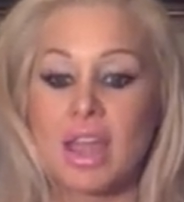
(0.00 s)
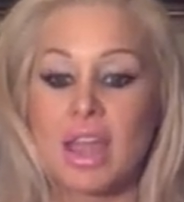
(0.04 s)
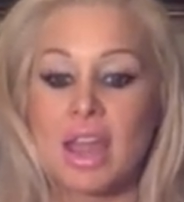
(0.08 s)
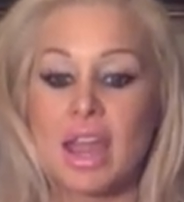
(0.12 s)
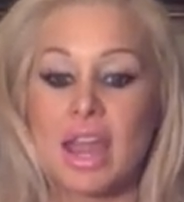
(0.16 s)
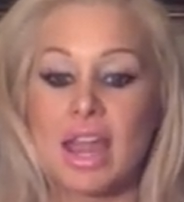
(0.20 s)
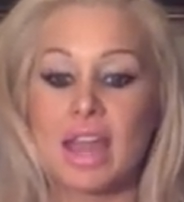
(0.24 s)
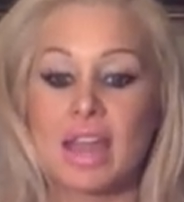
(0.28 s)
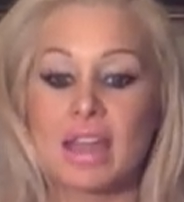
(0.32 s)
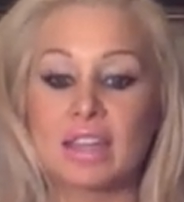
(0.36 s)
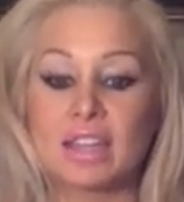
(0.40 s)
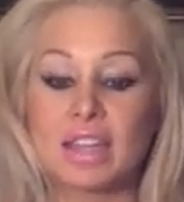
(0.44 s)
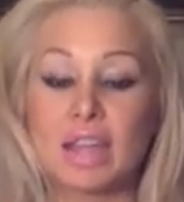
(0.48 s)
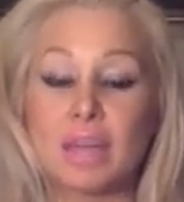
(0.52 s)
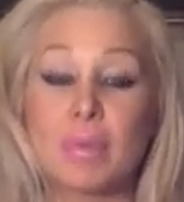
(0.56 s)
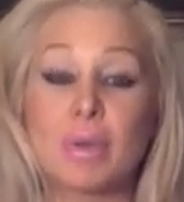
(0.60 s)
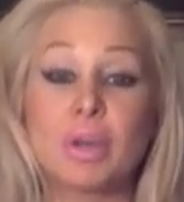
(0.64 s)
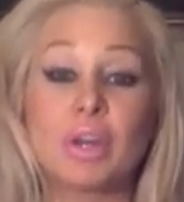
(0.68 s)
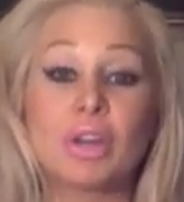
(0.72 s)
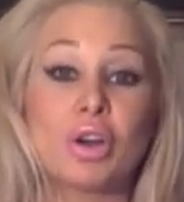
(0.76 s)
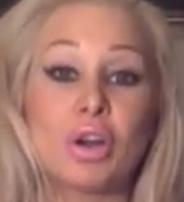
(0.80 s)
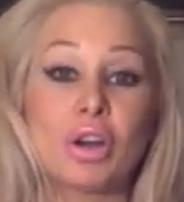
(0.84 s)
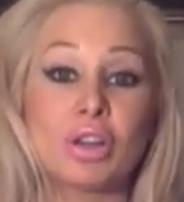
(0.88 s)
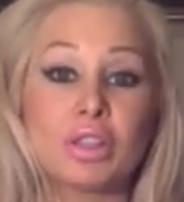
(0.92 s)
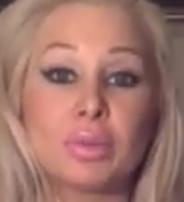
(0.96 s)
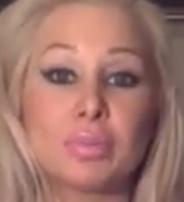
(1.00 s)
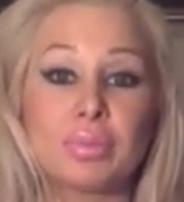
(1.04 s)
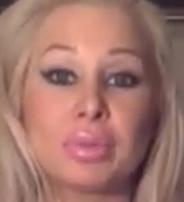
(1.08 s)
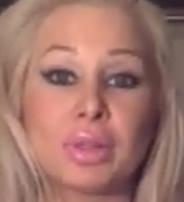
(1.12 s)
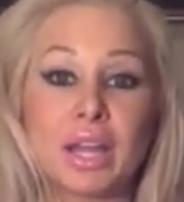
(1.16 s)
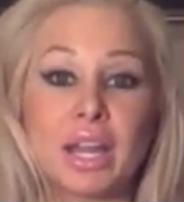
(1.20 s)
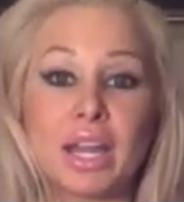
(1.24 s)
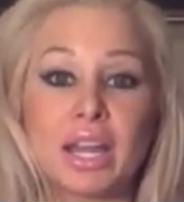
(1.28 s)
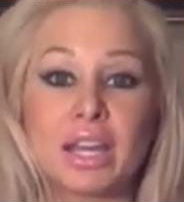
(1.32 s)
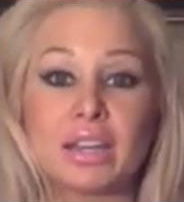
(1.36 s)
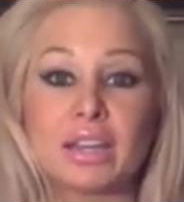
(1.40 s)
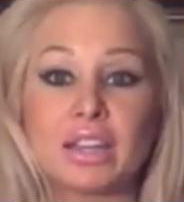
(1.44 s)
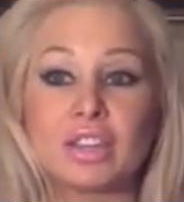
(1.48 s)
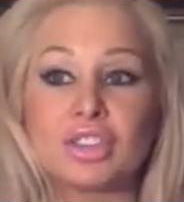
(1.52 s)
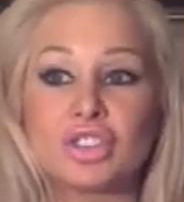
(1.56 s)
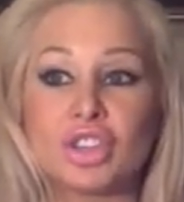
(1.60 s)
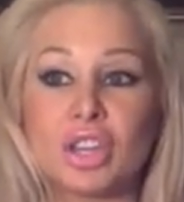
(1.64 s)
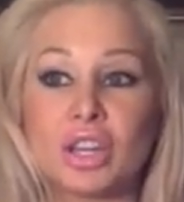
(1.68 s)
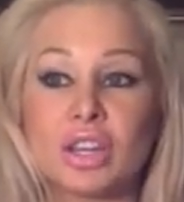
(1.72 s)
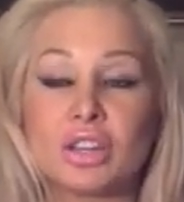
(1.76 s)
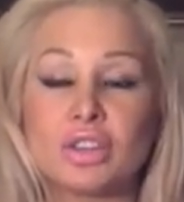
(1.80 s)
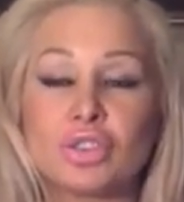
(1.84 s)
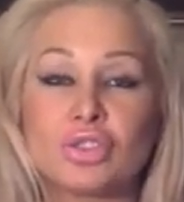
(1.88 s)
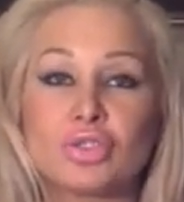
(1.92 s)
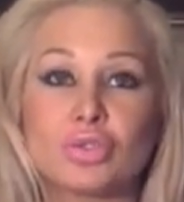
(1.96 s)
And I'm already on the plane.
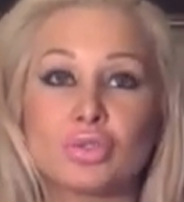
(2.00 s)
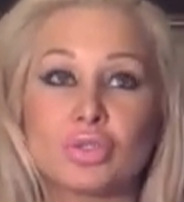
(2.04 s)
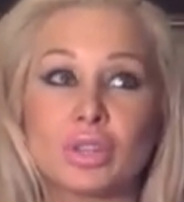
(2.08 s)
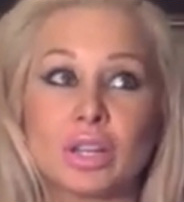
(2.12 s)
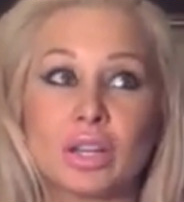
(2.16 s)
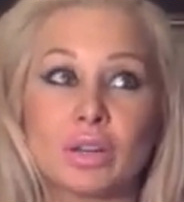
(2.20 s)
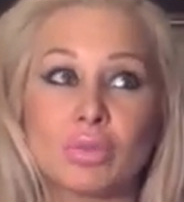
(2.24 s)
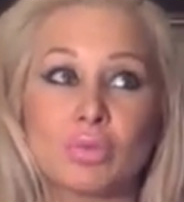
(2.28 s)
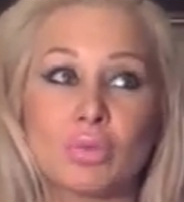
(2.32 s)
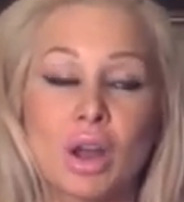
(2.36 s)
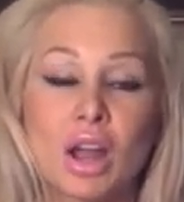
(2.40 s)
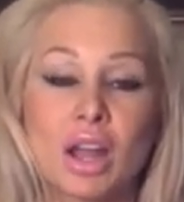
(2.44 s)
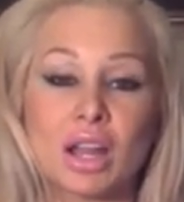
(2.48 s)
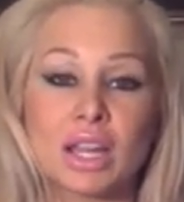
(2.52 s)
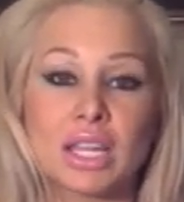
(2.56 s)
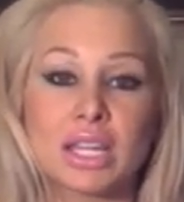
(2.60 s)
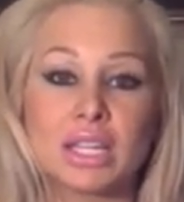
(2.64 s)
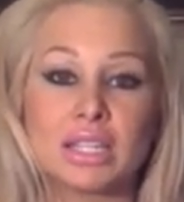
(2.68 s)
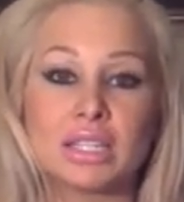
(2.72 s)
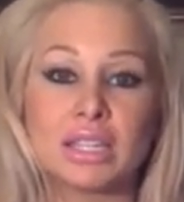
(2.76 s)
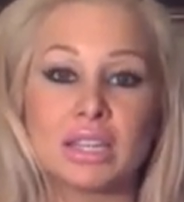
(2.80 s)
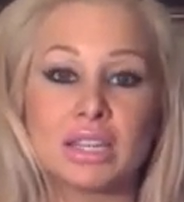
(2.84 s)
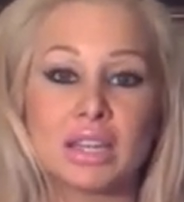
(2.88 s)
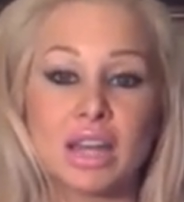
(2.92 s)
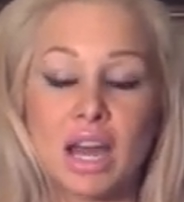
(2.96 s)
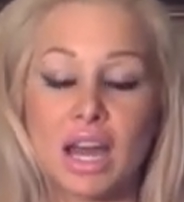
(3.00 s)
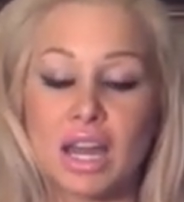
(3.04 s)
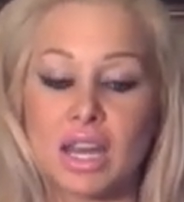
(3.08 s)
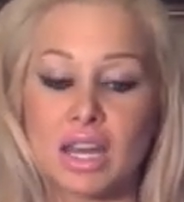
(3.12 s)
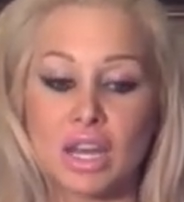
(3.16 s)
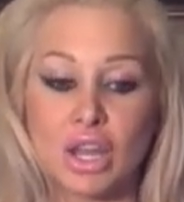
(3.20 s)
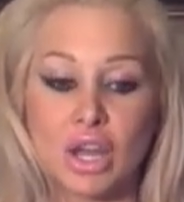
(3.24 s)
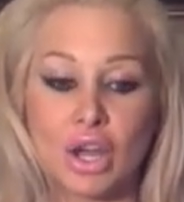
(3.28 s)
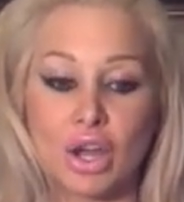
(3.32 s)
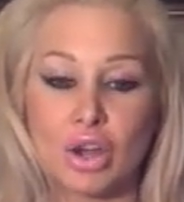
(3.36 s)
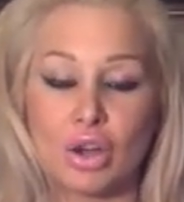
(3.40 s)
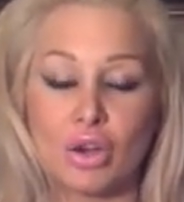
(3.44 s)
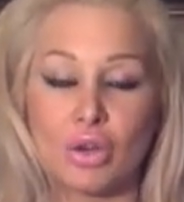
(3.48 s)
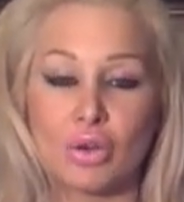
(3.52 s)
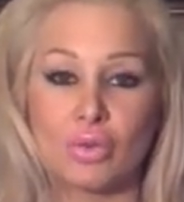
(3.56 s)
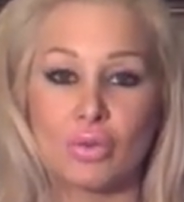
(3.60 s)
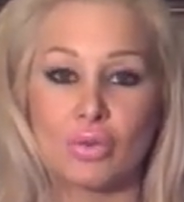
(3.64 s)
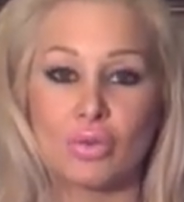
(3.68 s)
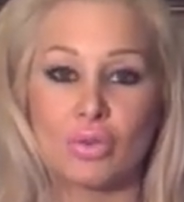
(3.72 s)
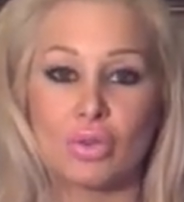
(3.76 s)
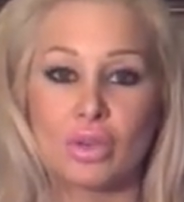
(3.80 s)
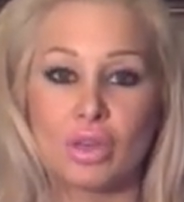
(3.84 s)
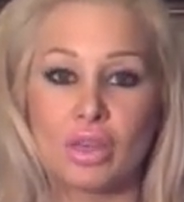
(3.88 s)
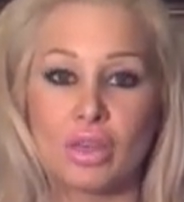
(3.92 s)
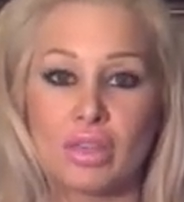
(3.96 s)
Jada, Julie, and Rocky did not know
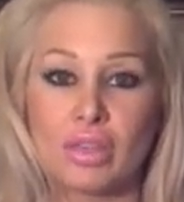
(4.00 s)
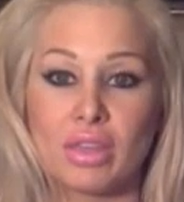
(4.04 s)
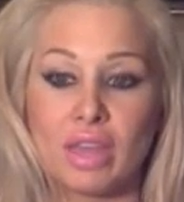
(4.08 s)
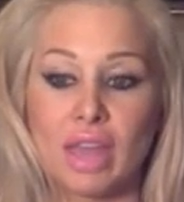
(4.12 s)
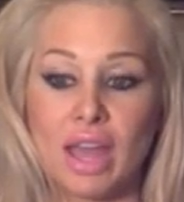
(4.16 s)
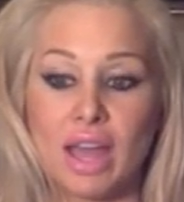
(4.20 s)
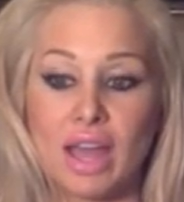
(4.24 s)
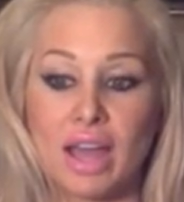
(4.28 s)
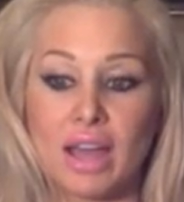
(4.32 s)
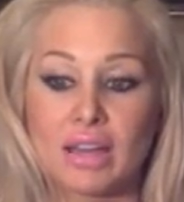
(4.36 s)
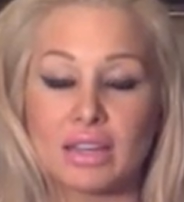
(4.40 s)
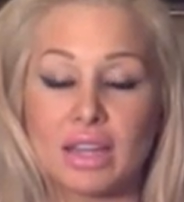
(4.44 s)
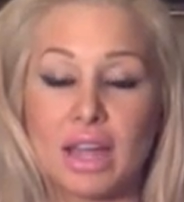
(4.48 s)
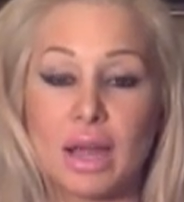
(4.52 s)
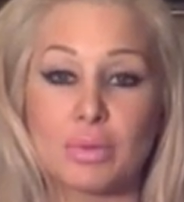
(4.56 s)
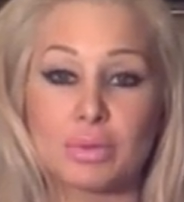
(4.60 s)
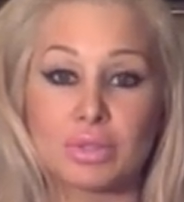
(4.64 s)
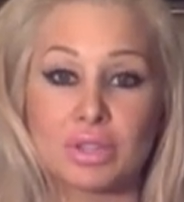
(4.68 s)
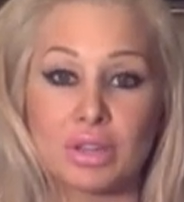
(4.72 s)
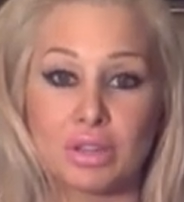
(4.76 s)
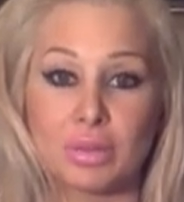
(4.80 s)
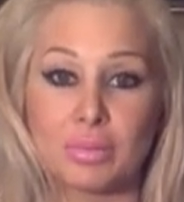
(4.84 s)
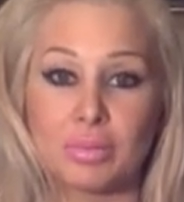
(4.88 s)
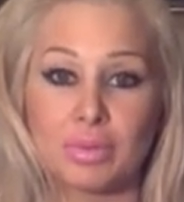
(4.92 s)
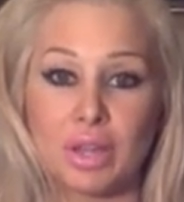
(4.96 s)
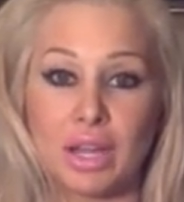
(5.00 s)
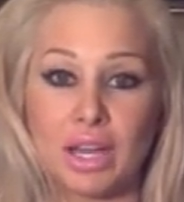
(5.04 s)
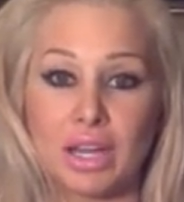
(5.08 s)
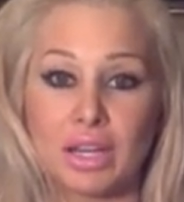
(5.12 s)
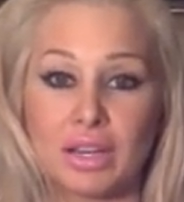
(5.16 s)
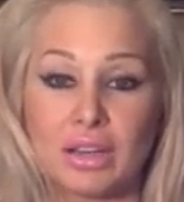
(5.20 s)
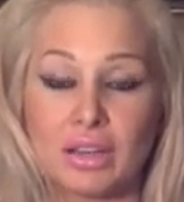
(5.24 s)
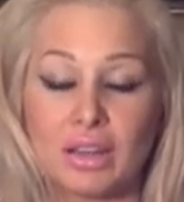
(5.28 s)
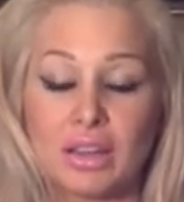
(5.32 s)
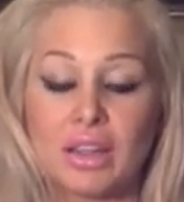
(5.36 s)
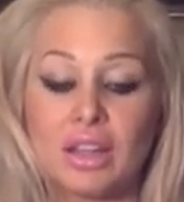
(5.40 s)
that I was on the plane.